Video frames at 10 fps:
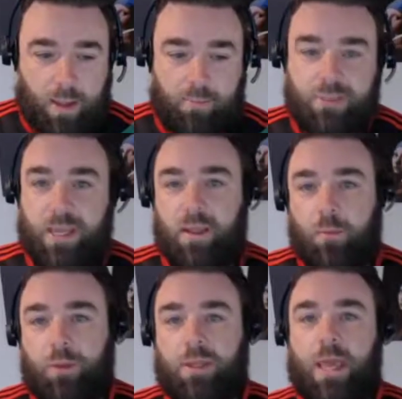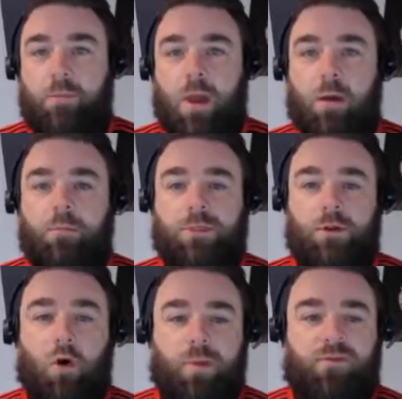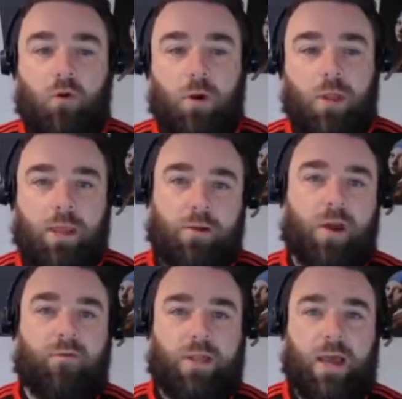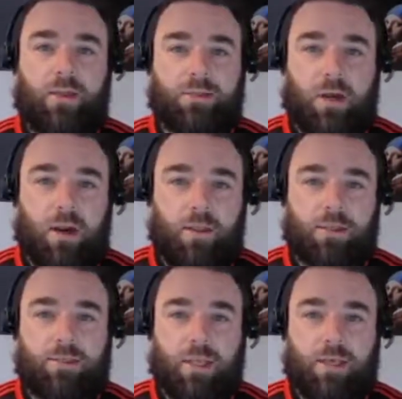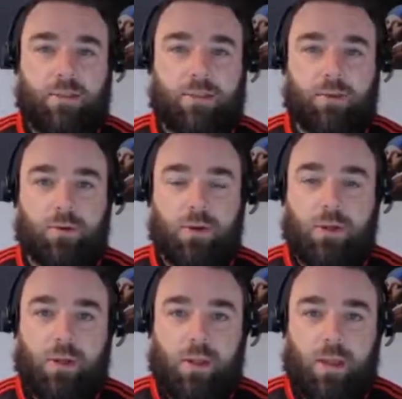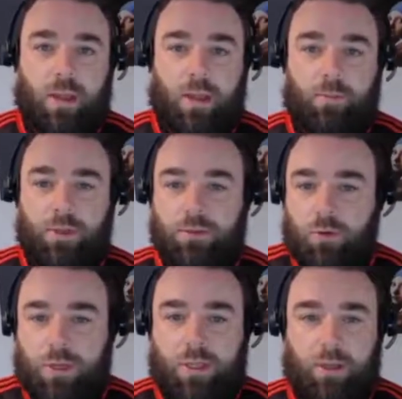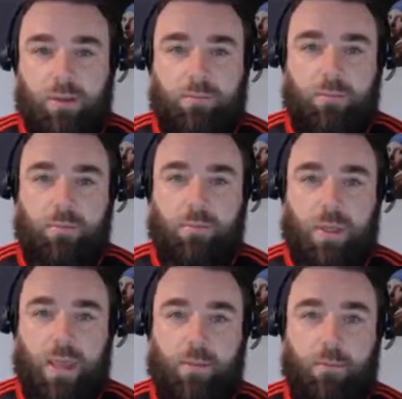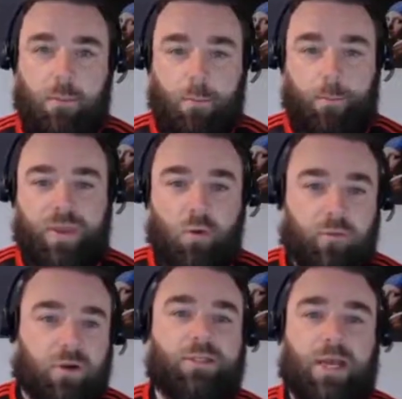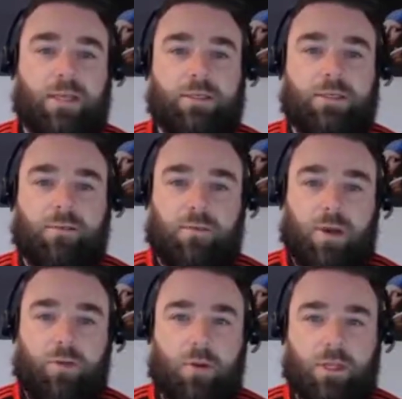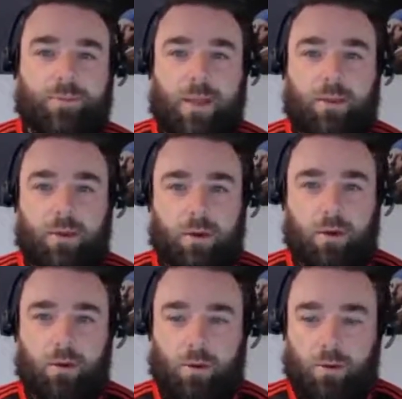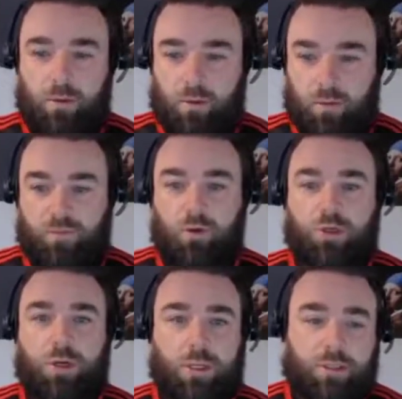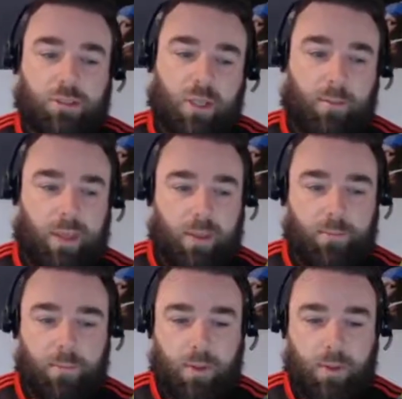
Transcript: Scale up when the time comes and not before. I kind of covered that at the start of this slide. So there's no need to be oversized for how you're expecting your future needs to be.